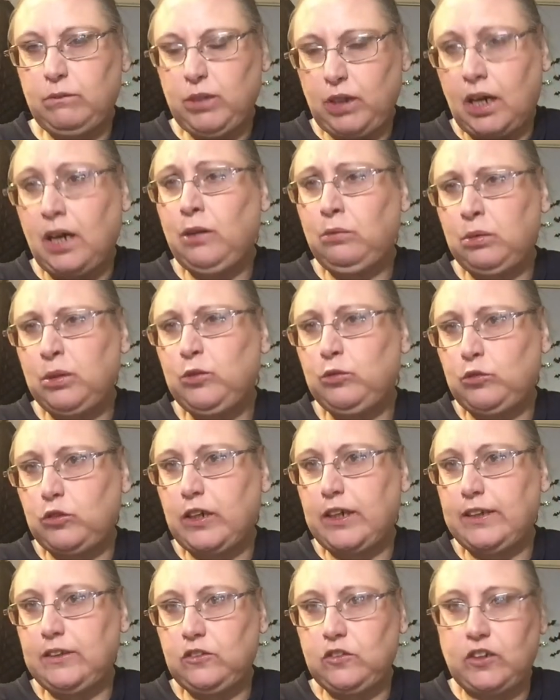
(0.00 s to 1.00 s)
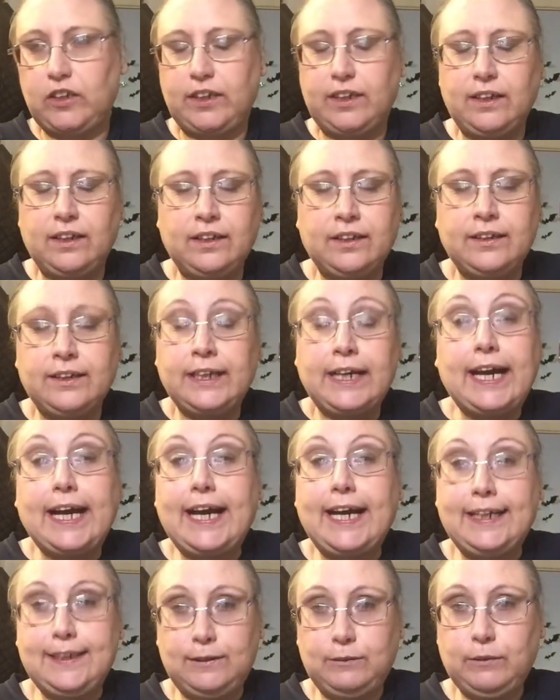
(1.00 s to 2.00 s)
I will change it.
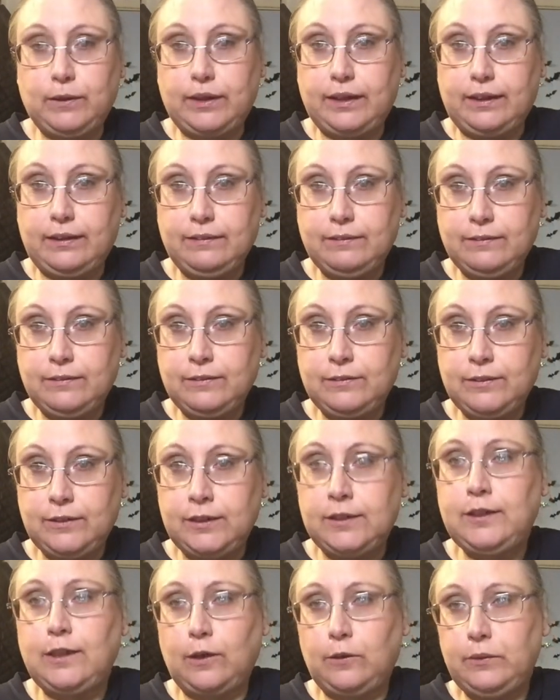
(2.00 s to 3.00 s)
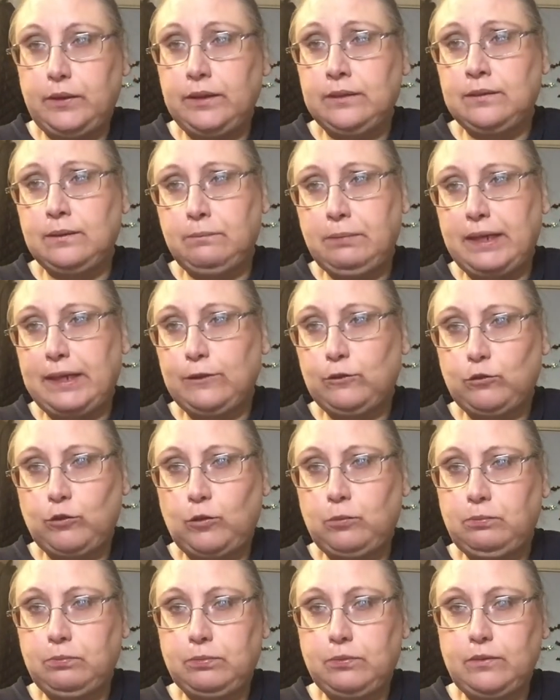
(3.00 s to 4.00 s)
Anyway, you know, it's a
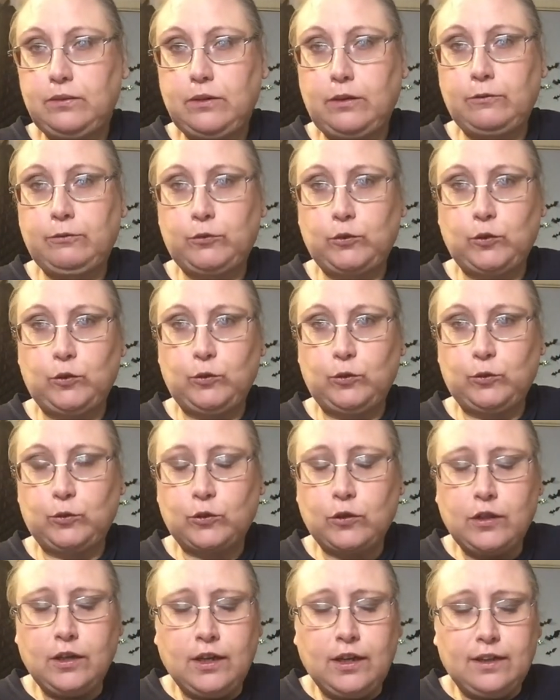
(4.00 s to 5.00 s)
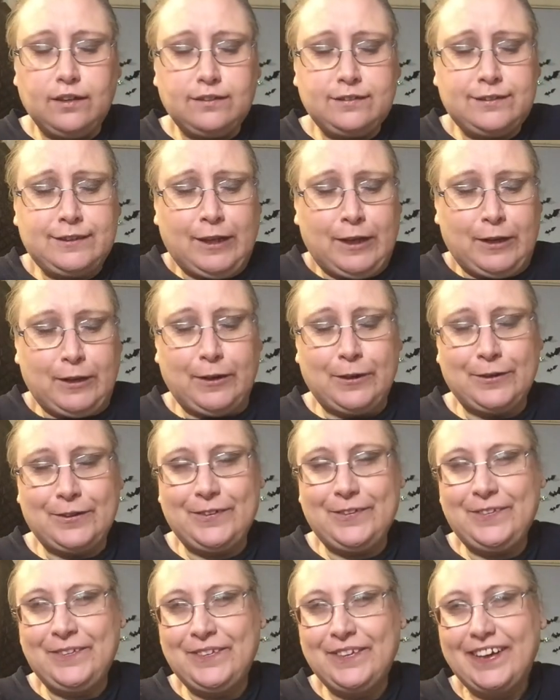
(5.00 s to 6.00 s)
backdrop of sorts. So
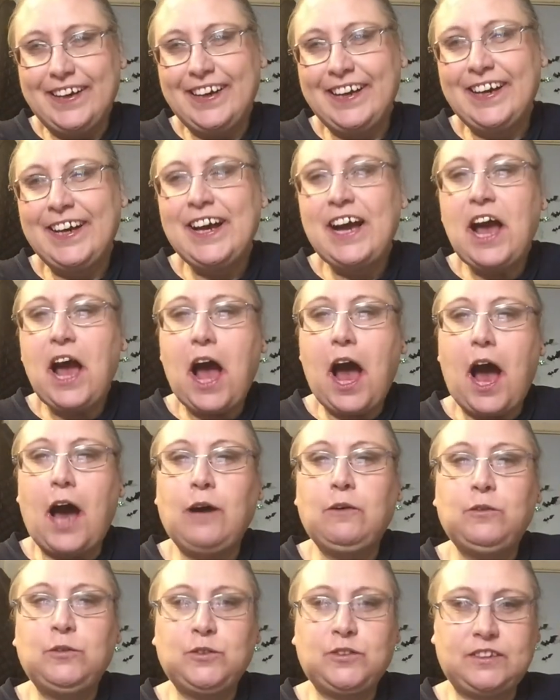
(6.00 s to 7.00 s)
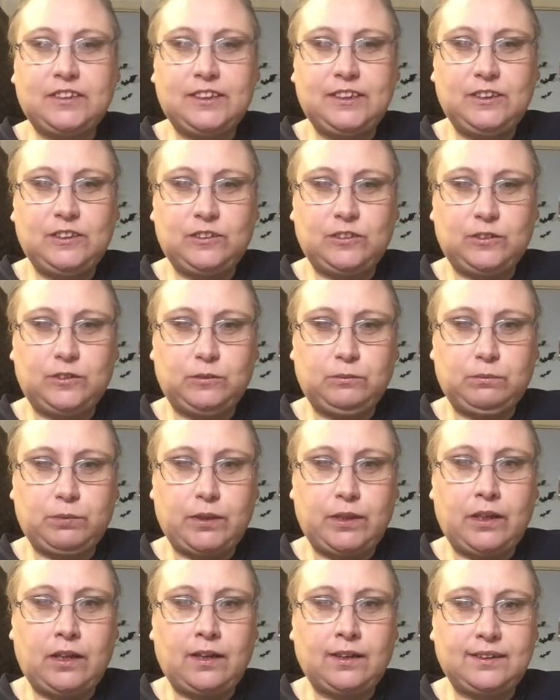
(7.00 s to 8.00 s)
I will see you soon.
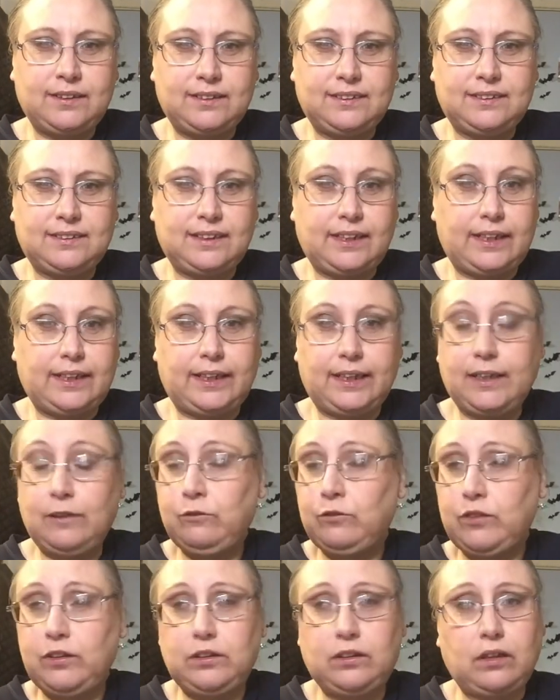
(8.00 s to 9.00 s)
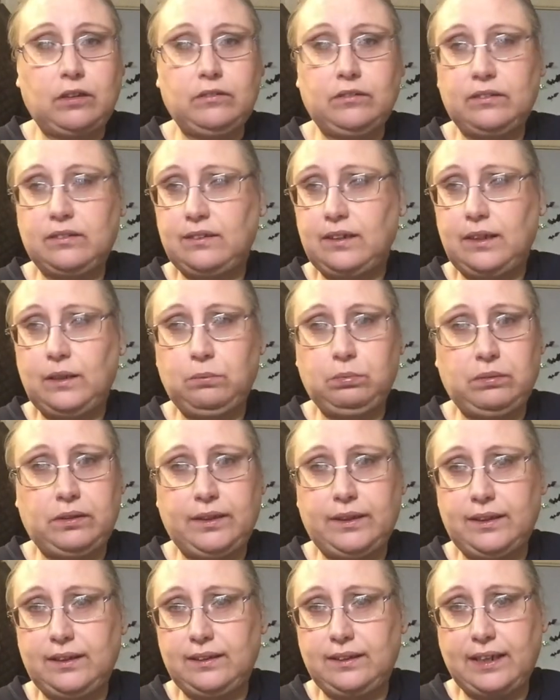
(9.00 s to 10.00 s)
But like I say, if you don't
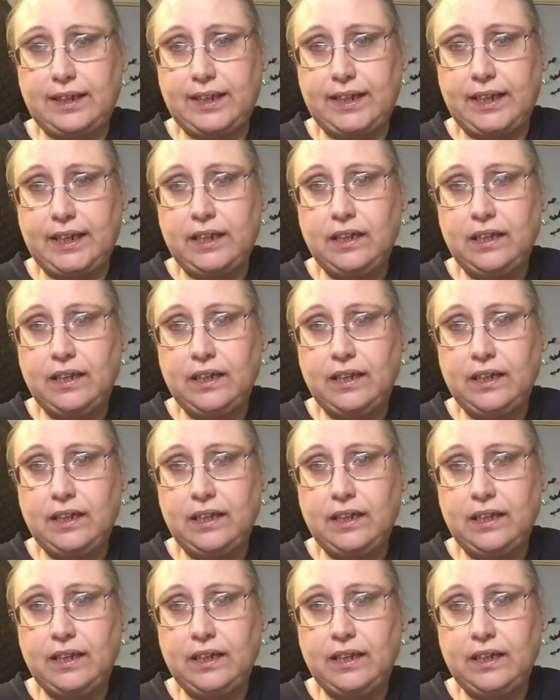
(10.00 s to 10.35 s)
celebrate the day,